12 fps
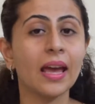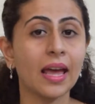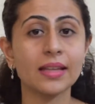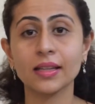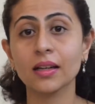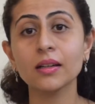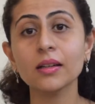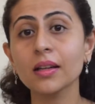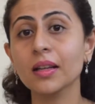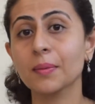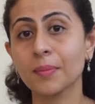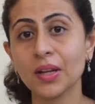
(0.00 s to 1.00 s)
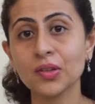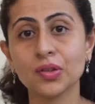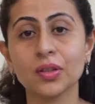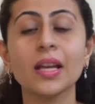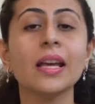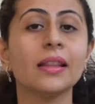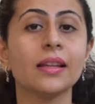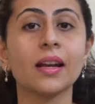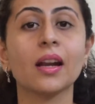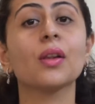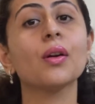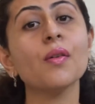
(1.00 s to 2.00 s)
As I earlier mentioned,
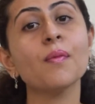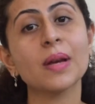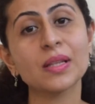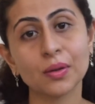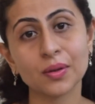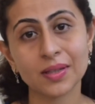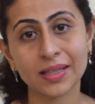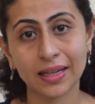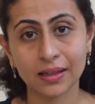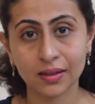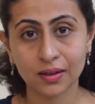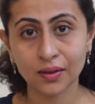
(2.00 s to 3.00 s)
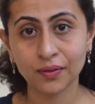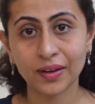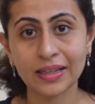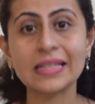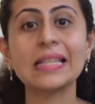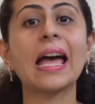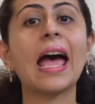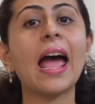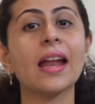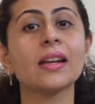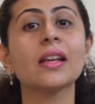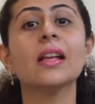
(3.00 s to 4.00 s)
there are a lot of musculoskeletal defects
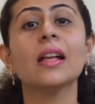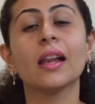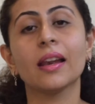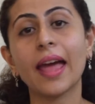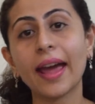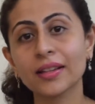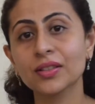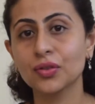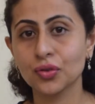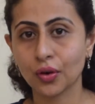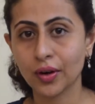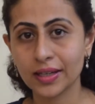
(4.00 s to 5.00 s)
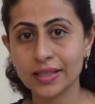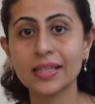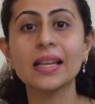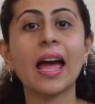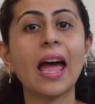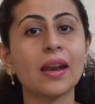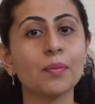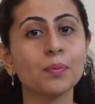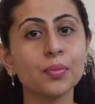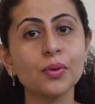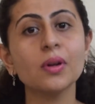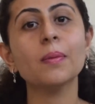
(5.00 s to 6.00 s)
and lax joints and
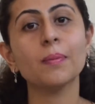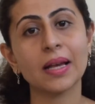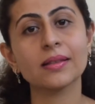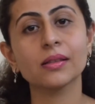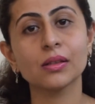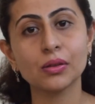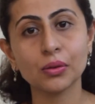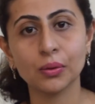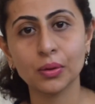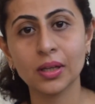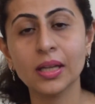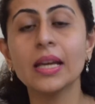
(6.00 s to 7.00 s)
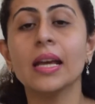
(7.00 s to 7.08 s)
poor muscle tone.